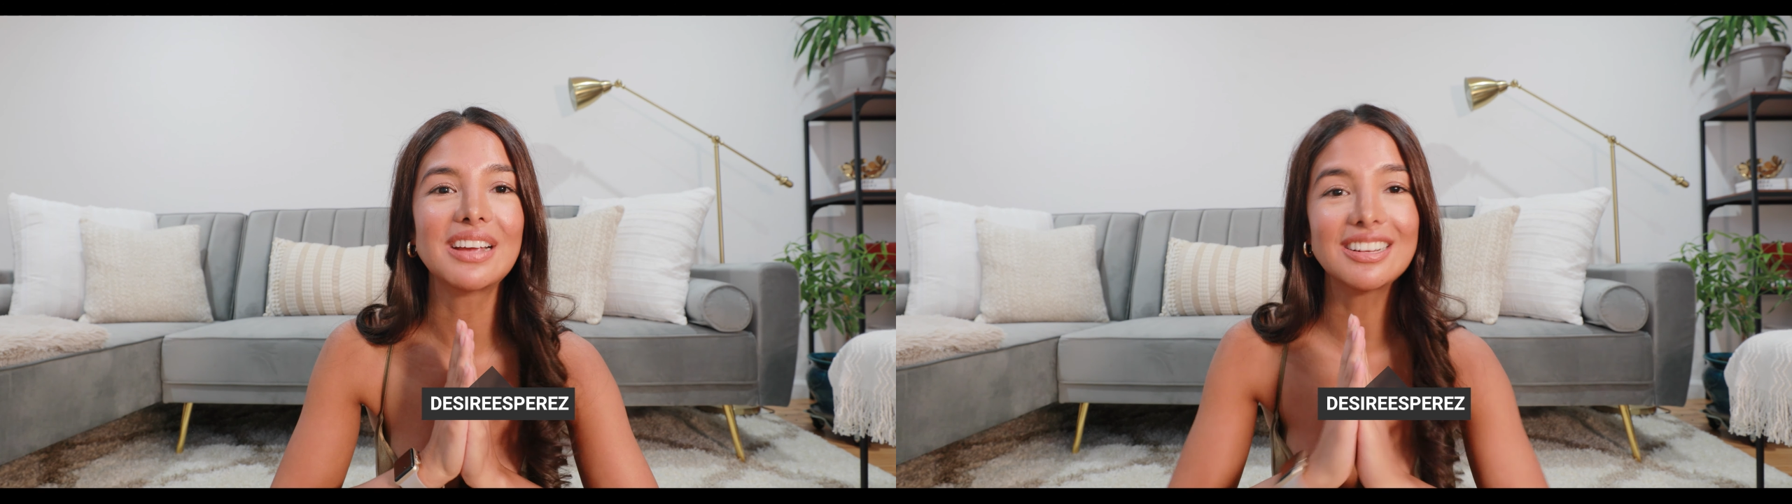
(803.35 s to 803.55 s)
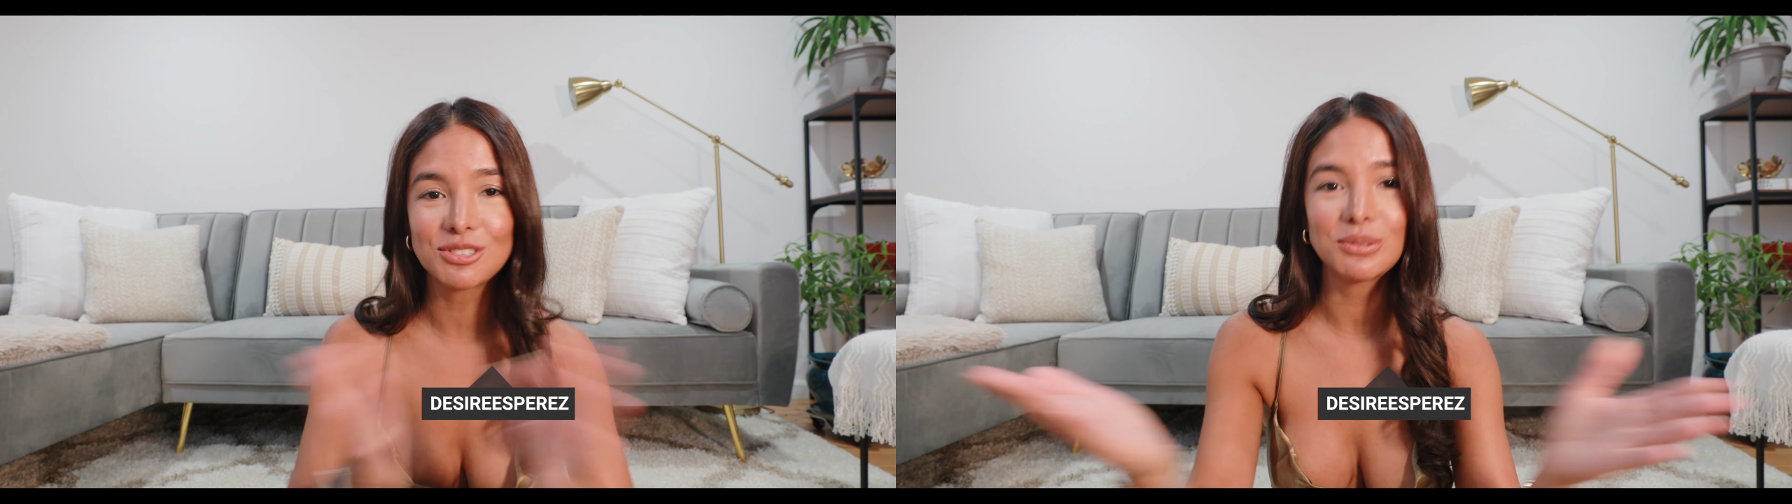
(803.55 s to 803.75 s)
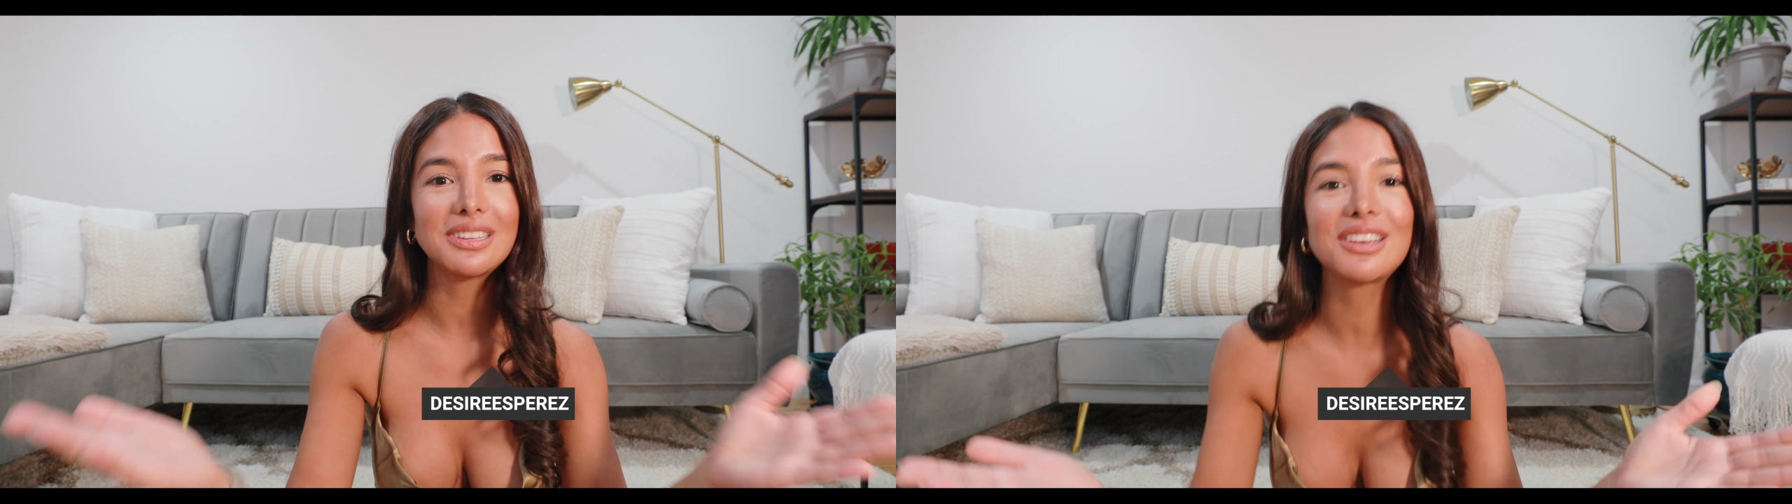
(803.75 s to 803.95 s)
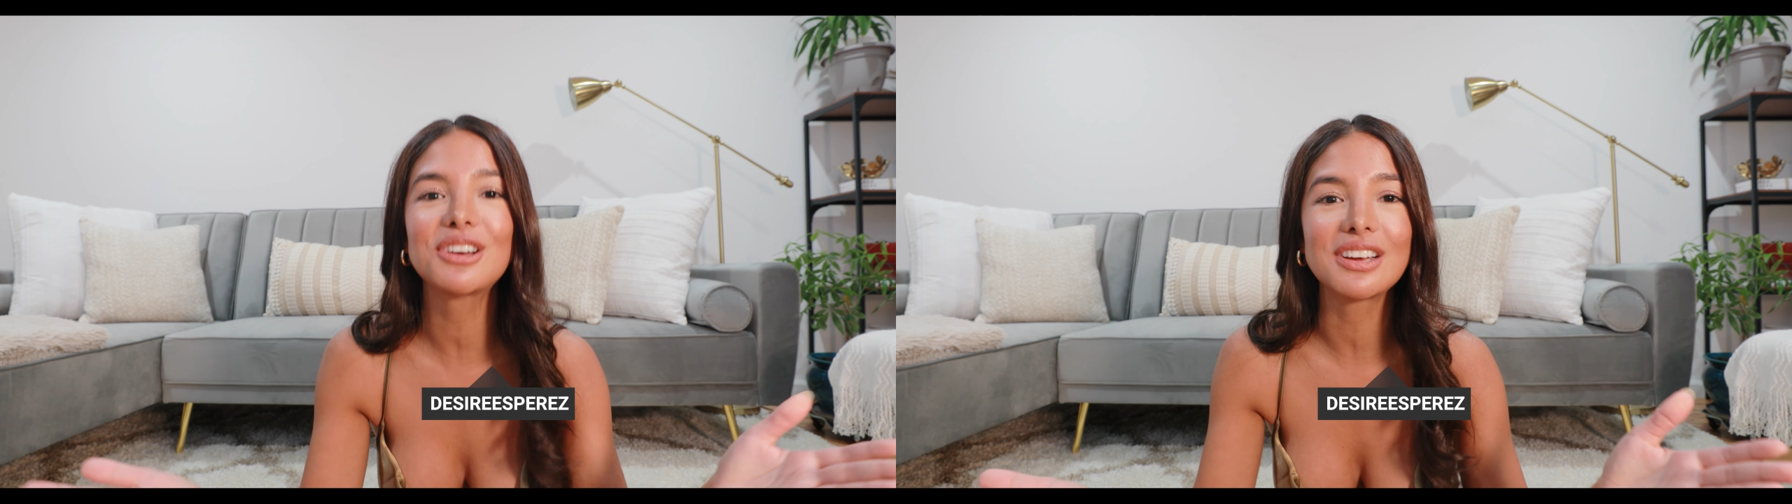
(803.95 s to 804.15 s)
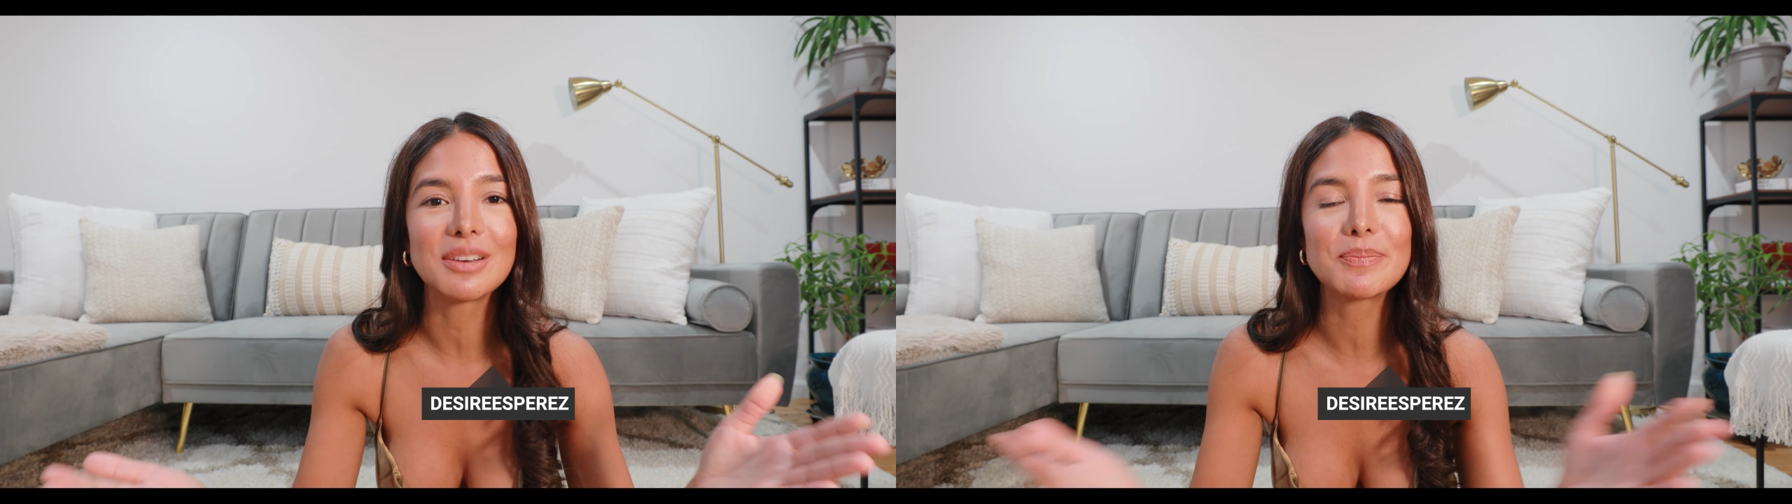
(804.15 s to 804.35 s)
it's really
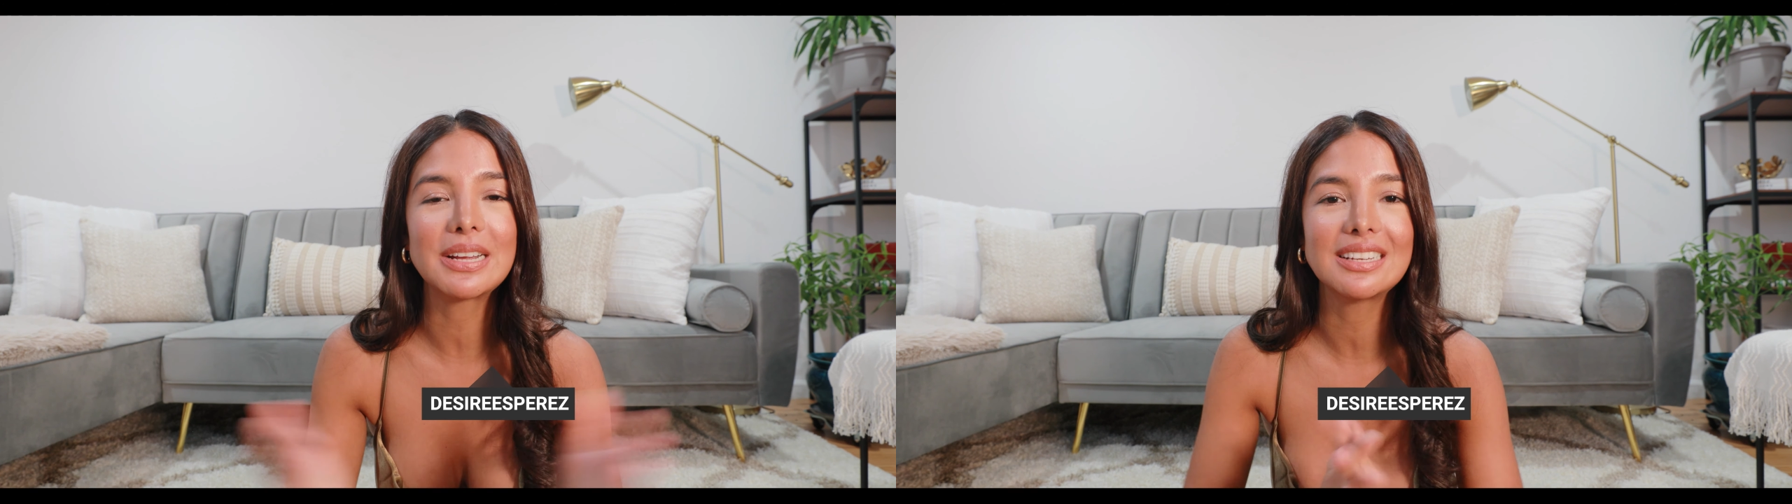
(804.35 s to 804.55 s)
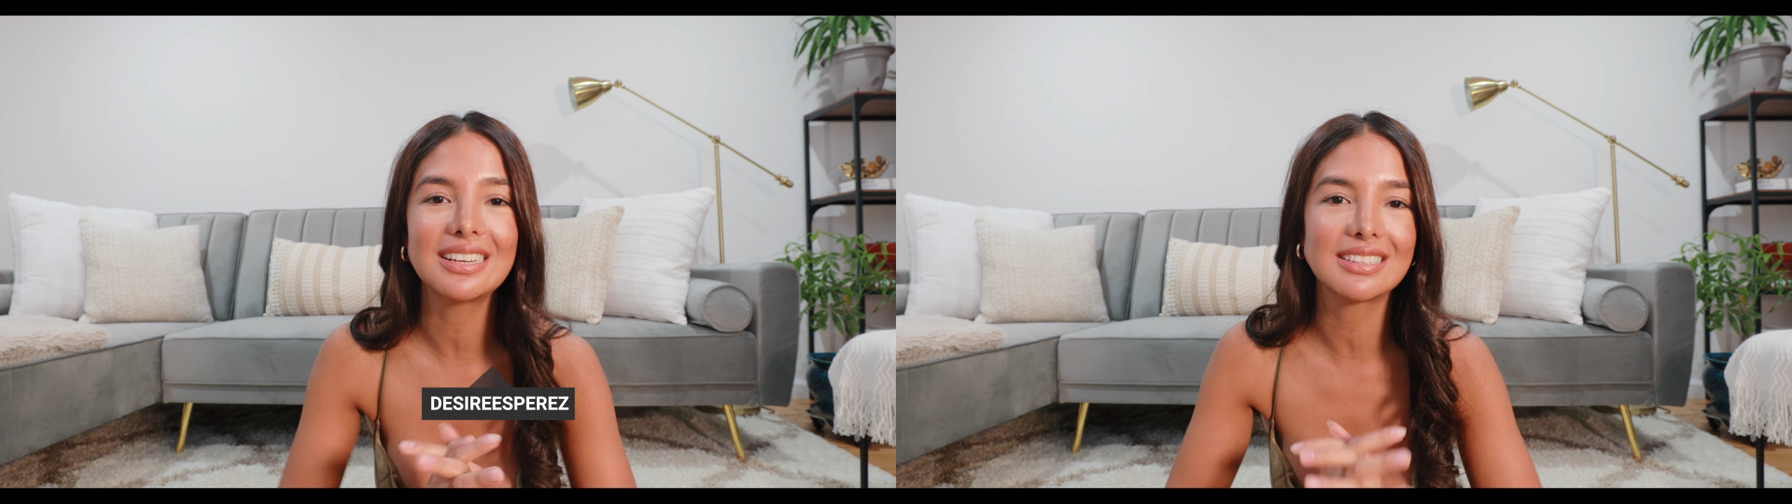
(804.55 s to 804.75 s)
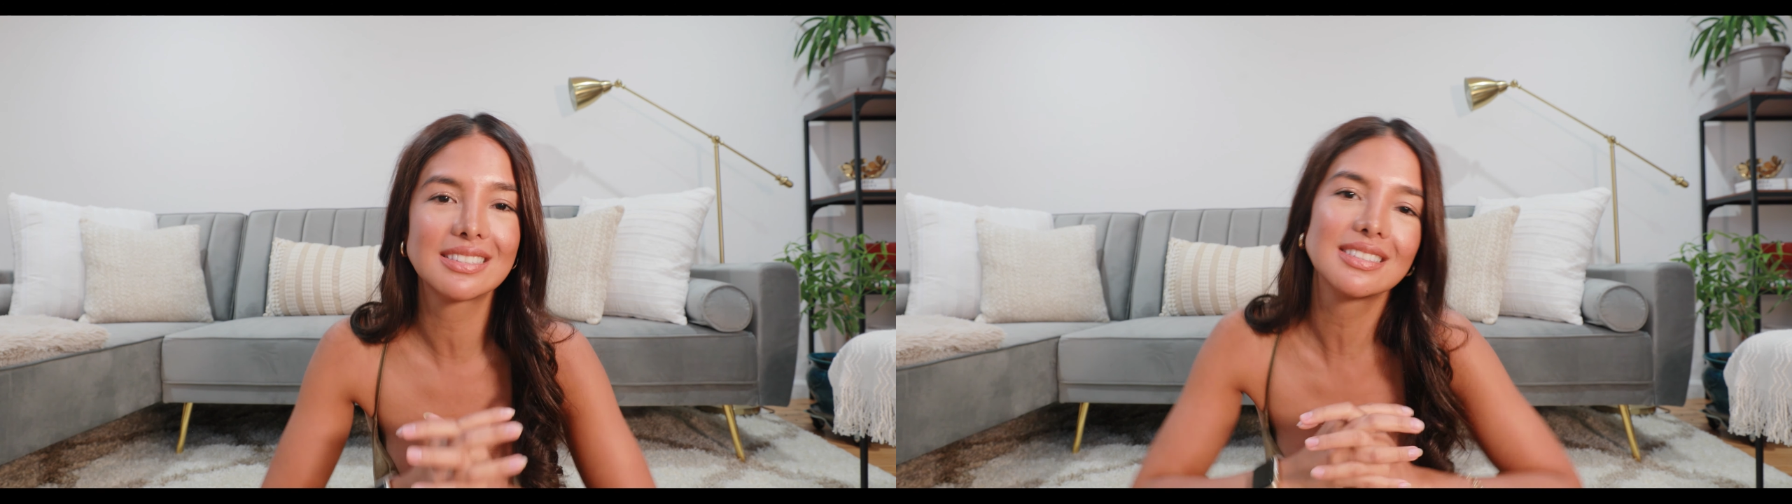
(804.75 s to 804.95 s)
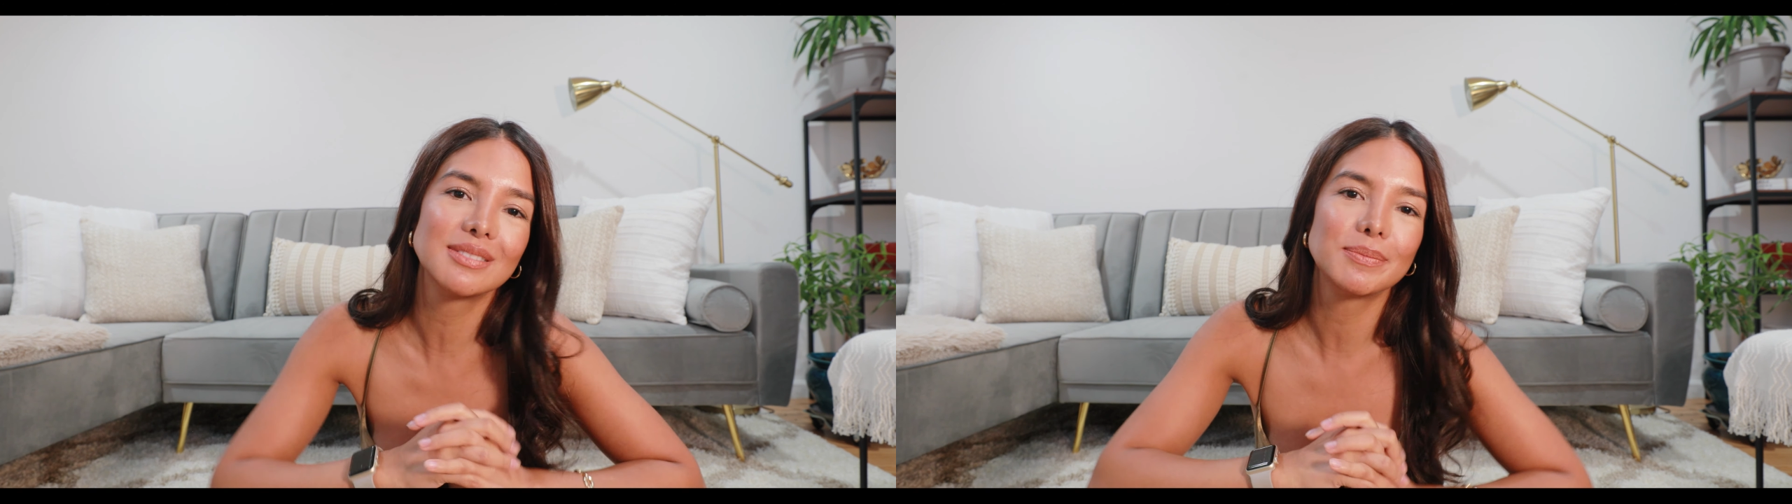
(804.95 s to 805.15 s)
good, but it's